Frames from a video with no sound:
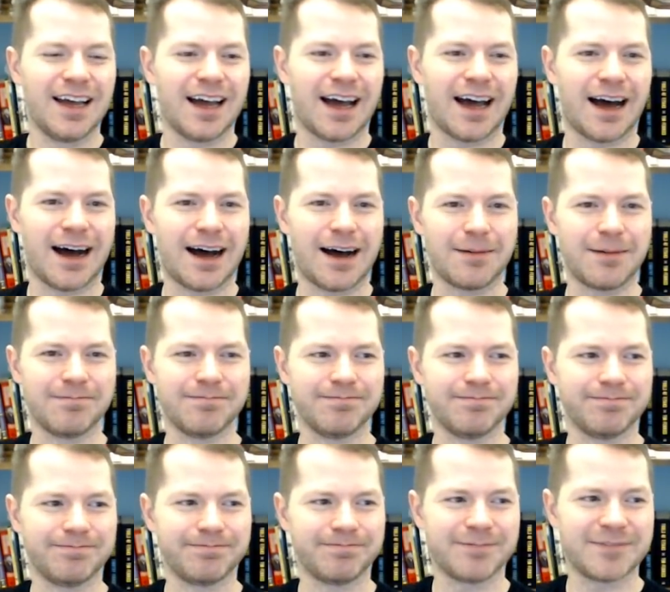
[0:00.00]

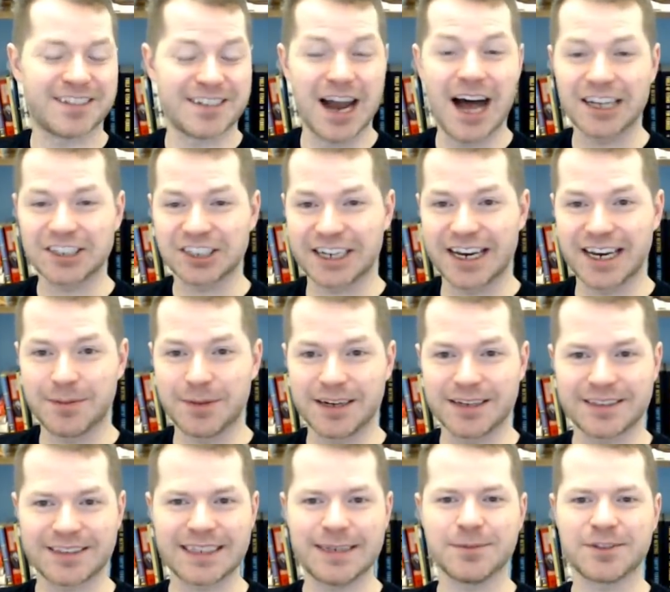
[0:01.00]
Um, it's not shady, but it
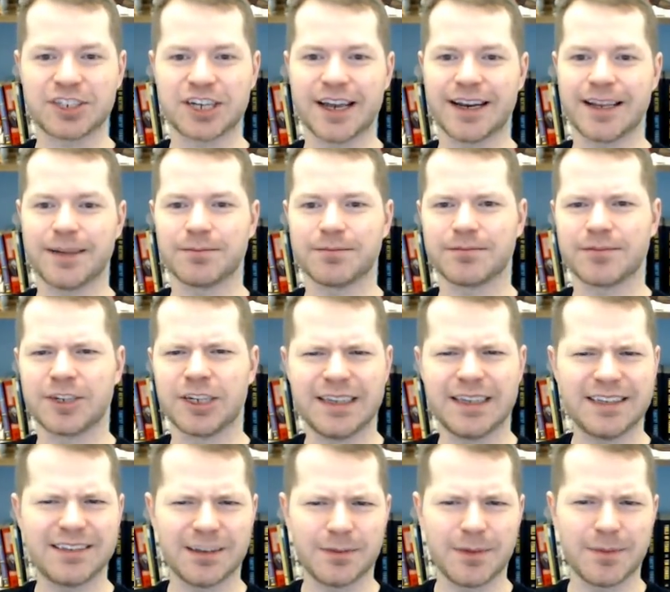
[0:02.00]
seems shady. Could
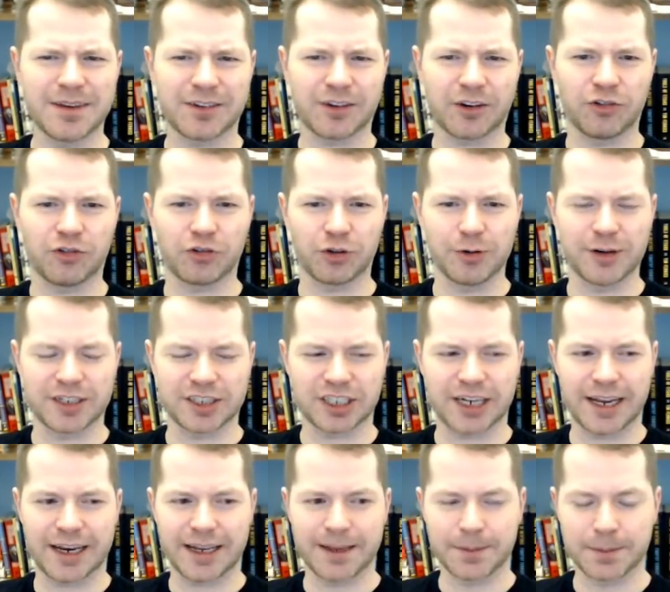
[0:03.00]
easily be misconstrued as
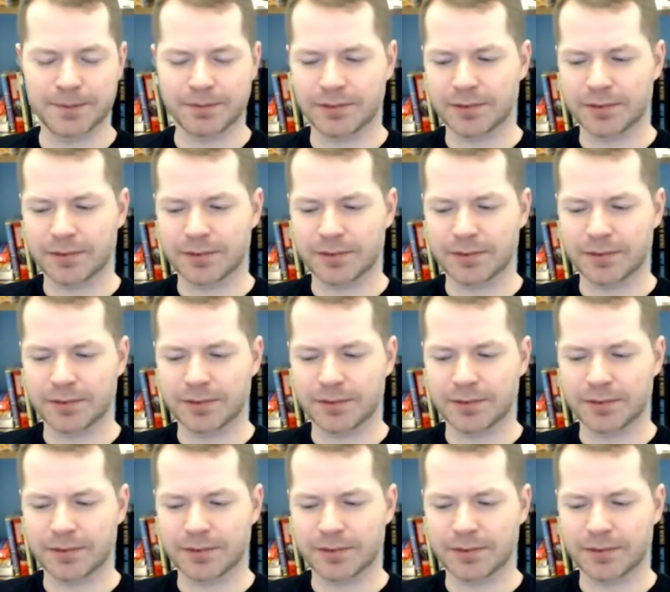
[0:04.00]
shady.